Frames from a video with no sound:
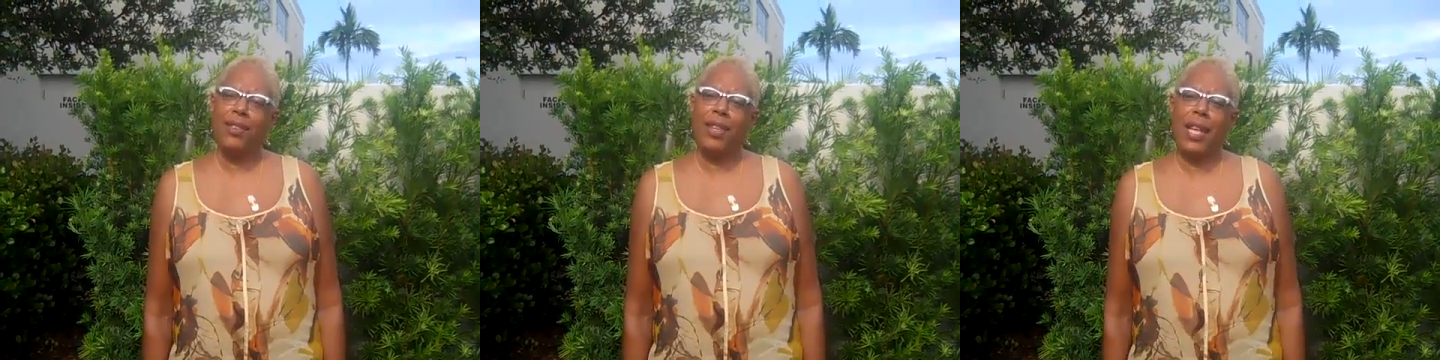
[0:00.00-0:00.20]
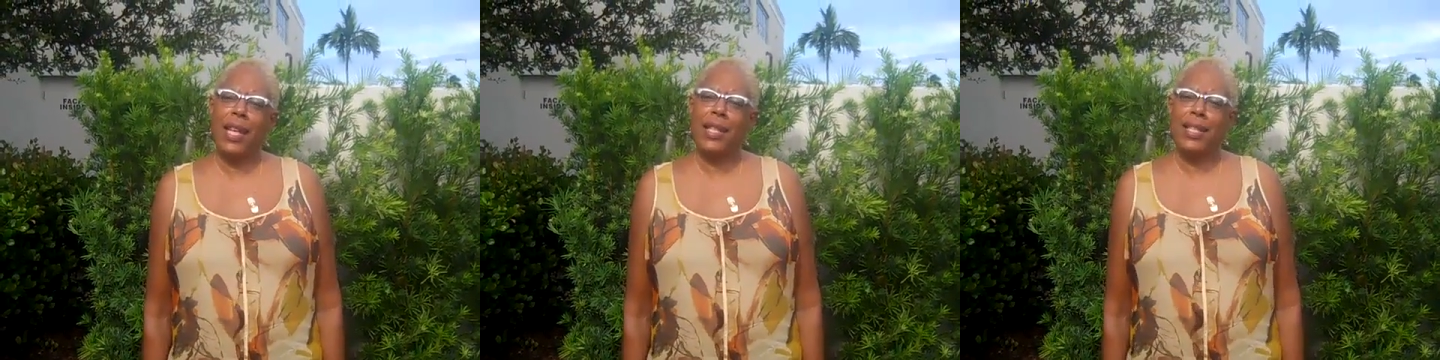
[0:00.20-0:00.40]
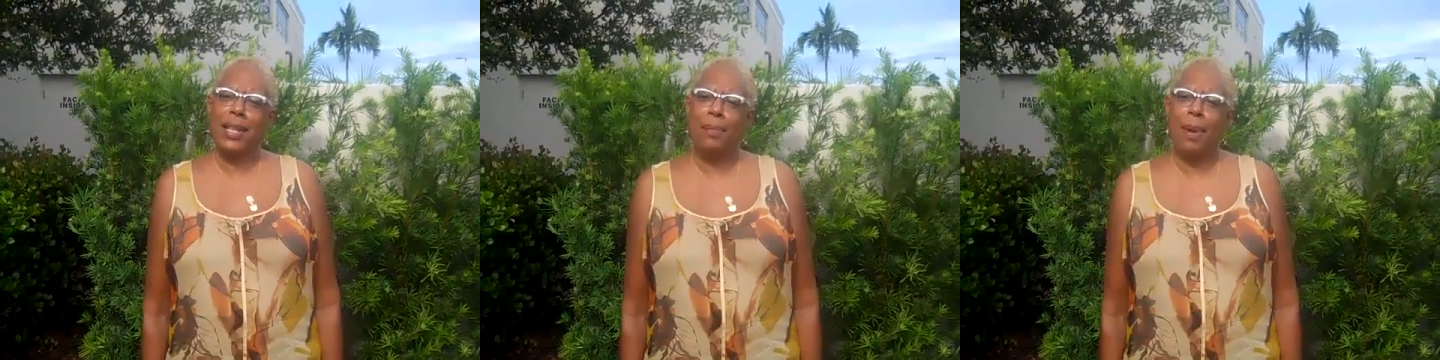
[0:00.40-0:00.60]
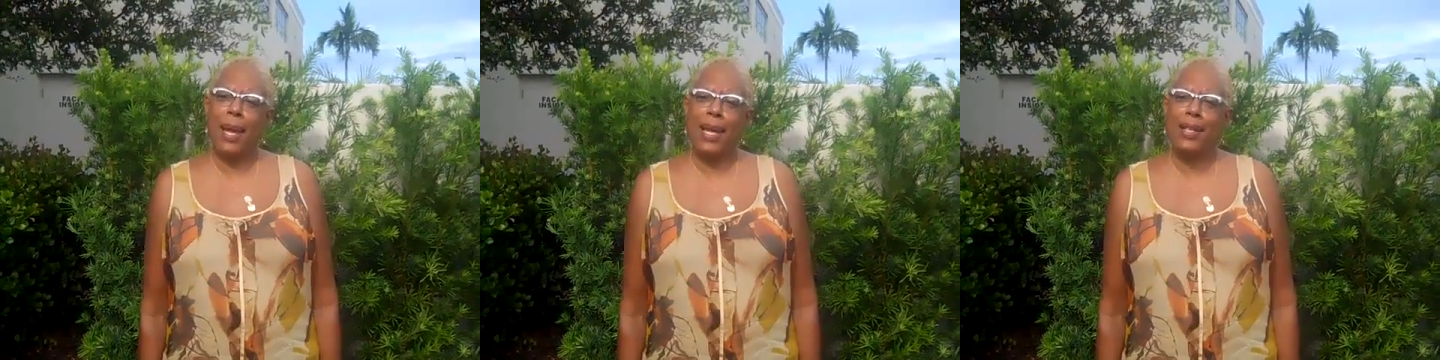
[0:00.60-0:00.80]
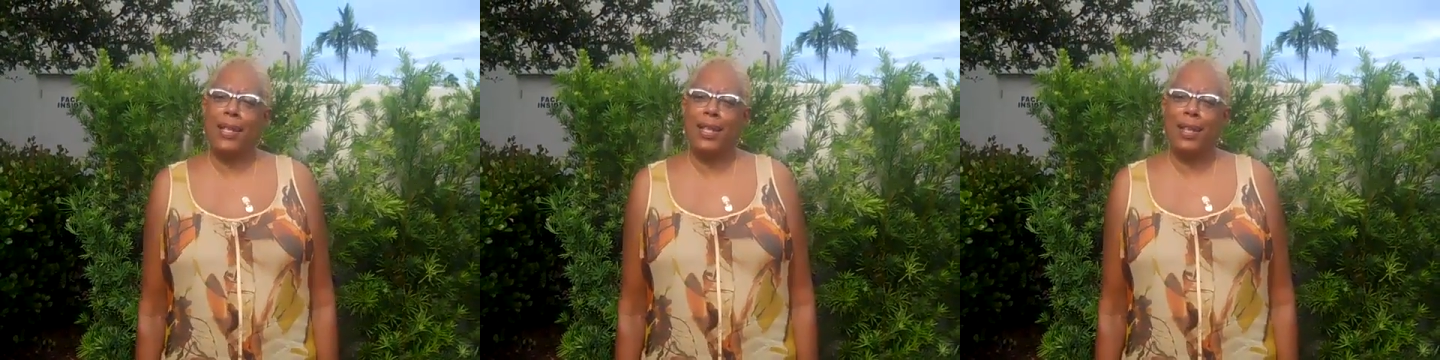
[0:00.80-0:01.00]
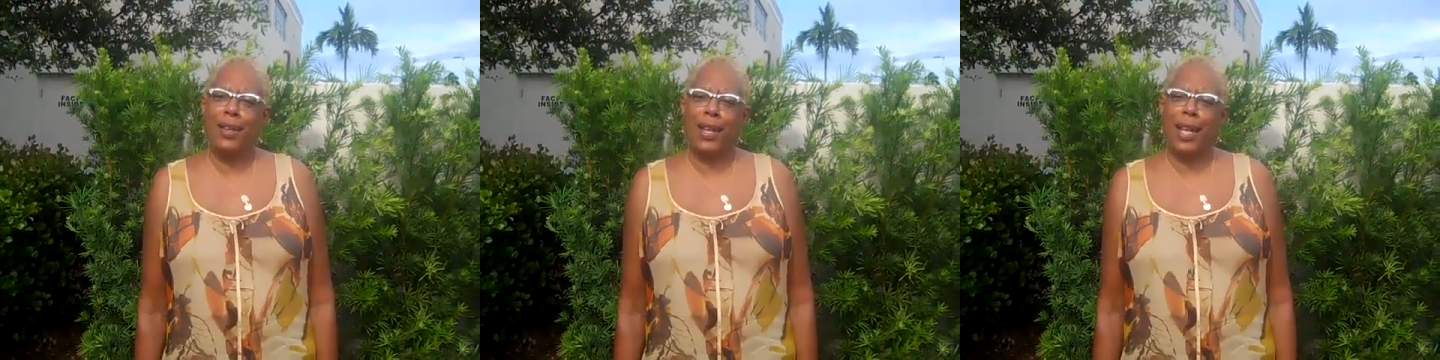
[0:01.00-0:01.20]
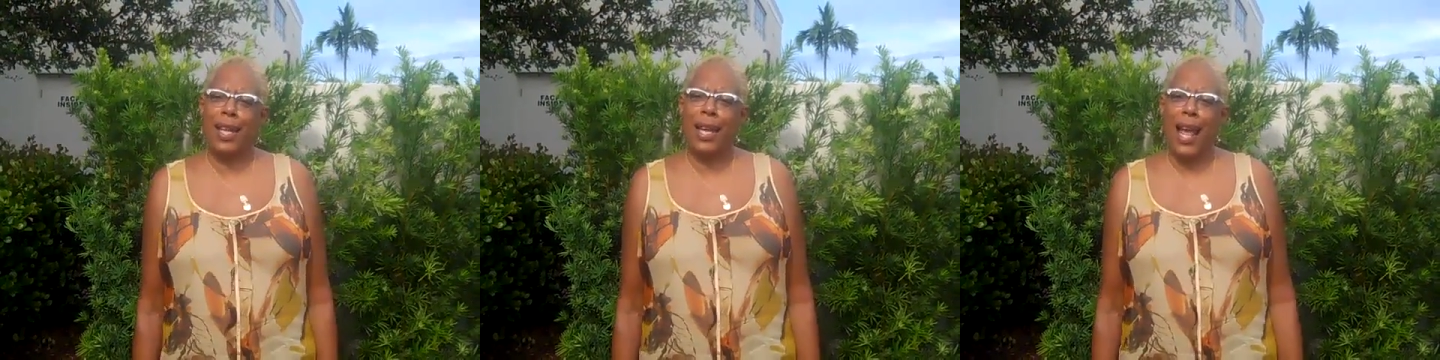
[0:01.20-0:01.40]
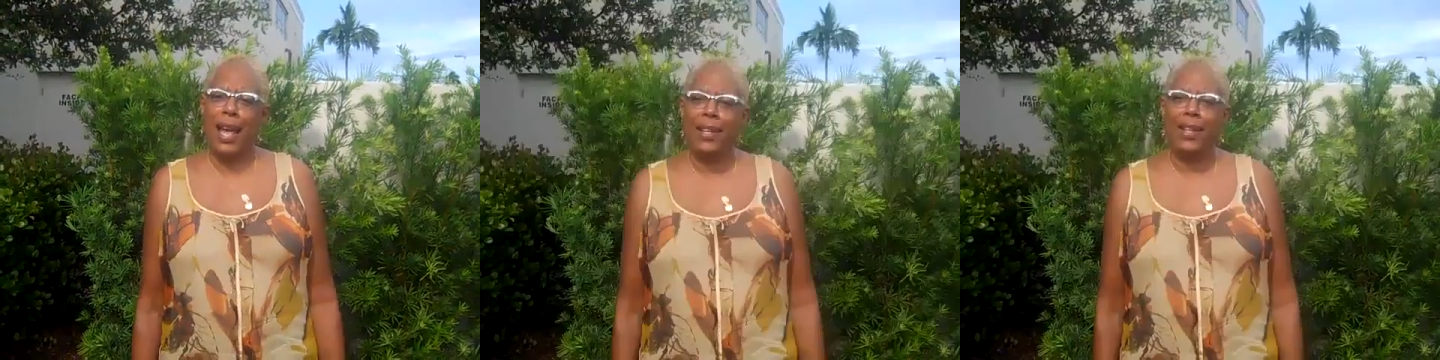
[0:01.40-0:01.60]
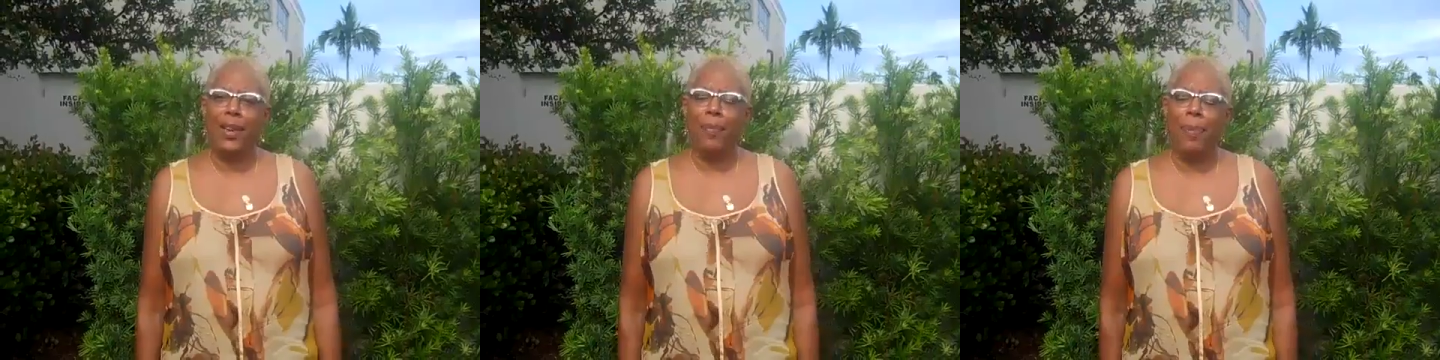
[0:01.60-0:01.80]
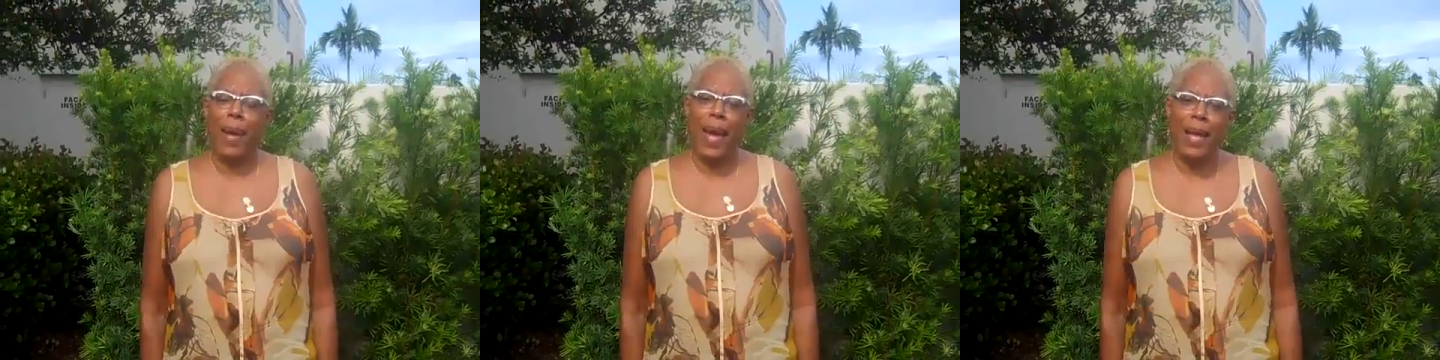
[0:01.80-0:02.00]
you need somebody to look in on
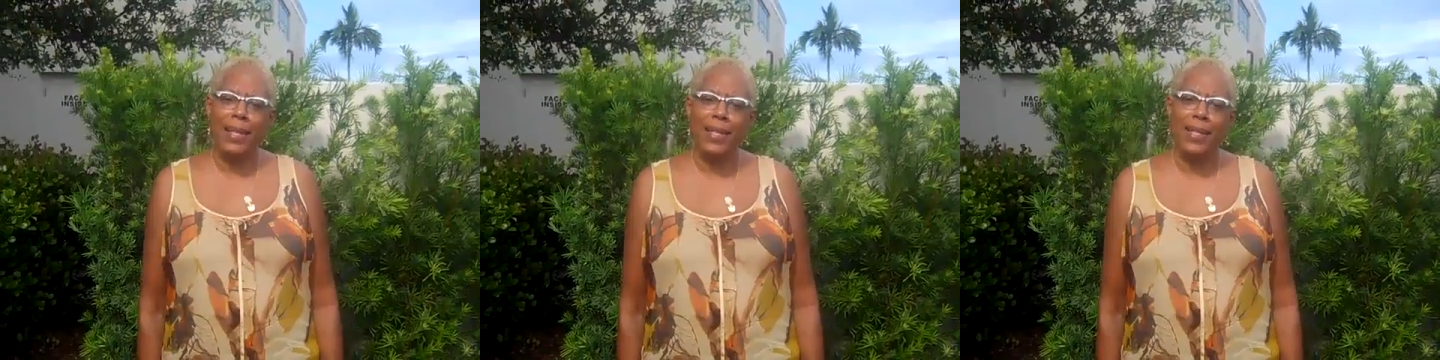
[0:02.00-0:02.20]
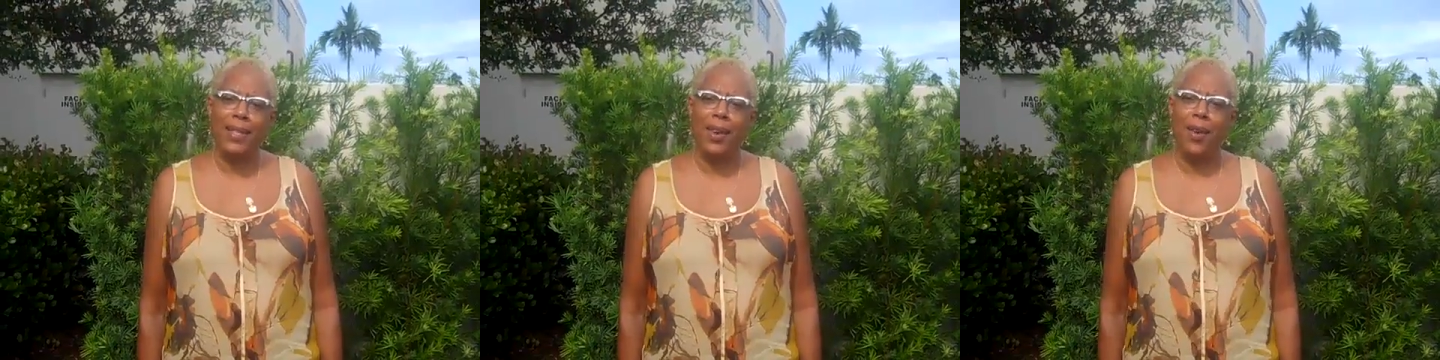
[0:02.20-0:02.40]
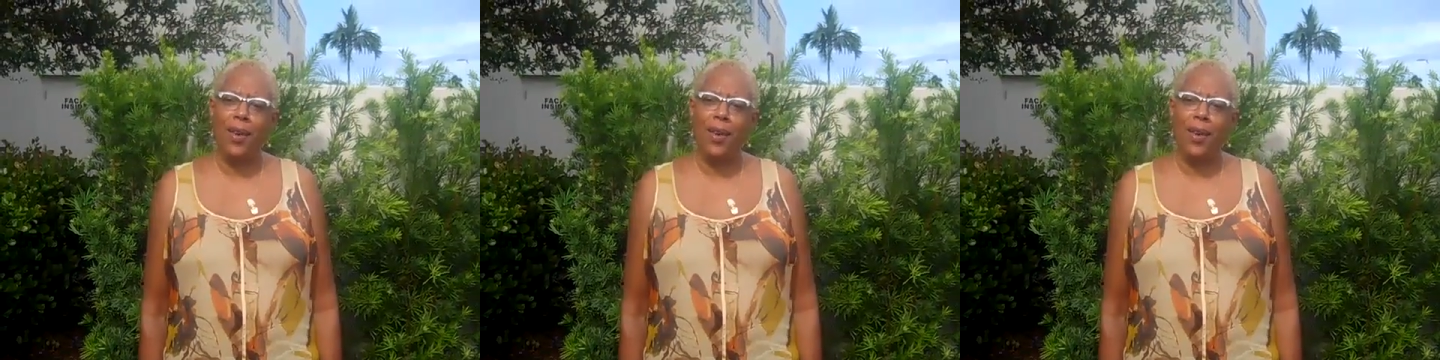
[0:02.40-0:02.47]
your pets